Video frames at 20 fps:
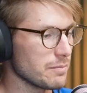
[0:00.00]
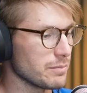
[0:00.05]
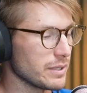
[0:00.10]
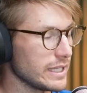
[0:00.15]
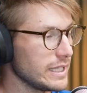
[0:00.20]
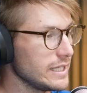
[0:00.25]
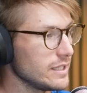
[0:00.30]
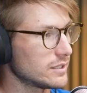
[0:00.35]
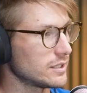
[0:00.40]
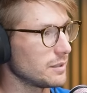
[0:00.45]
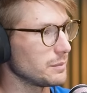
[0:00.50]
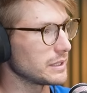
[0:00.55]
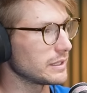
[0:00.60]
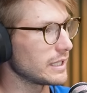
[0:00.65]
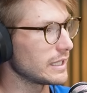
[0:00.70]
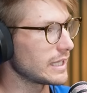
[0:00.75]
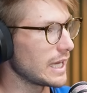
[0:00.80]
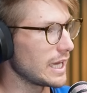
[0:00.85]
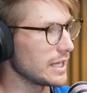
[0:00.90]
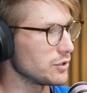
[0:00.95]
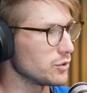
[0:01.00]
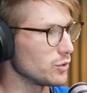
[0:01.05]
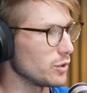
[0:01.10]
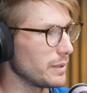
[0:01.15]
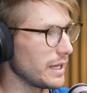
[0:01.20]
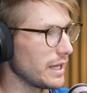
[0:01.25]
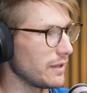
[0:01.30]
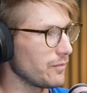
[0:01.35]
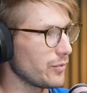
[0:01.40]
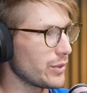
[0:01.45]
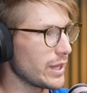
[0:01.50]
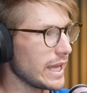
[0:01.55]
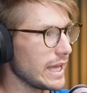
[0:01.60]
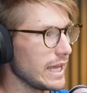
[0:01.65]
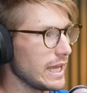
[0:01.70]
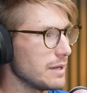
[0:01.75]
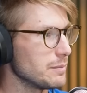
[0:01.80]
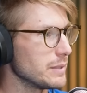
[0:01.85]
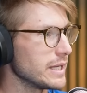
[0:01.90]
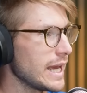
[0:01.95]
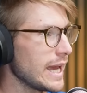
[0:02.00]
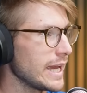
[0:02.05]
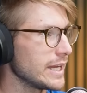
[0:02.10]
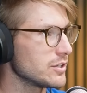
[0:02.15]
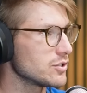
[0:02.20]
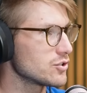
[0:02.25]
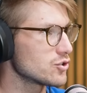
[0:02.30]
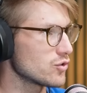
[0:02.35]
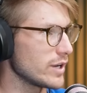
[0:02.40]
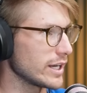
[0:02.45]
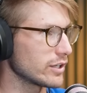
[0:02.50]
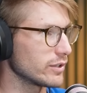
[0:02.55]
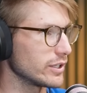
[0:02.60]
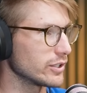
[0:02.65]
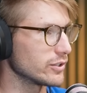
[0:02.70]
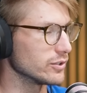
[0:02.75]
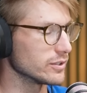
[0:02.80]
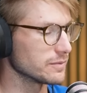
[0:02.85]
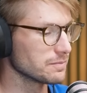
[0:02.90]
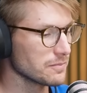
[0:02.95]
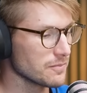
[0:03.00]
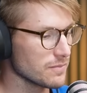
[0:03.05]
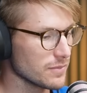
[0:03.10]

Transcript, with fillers: but here's something they can do about their M and A track record.